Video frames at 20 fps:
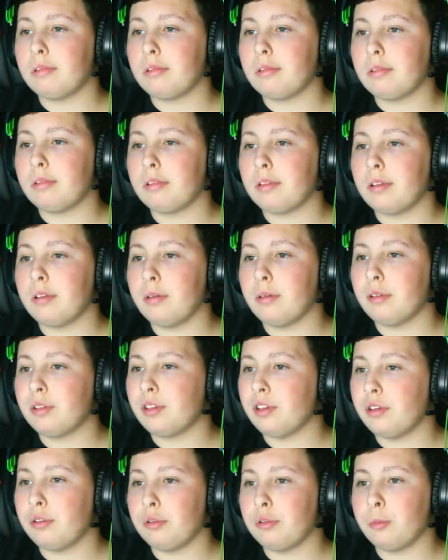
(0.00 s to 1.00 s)
would have said
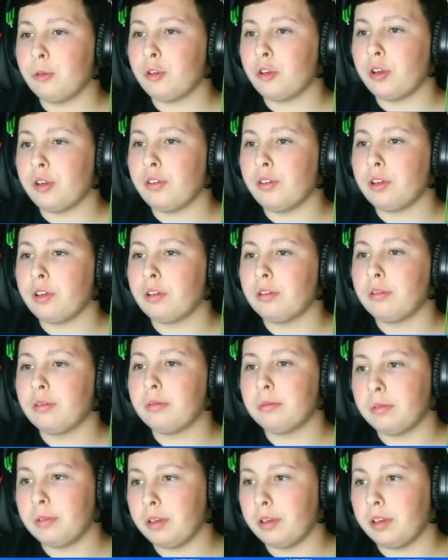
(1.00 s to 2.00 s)
normal driving.
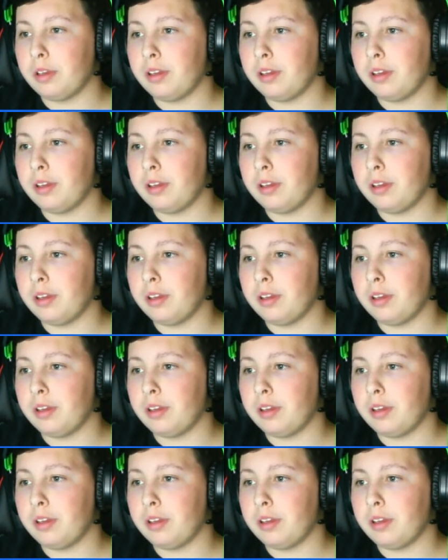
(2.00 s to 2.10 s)
Yeah.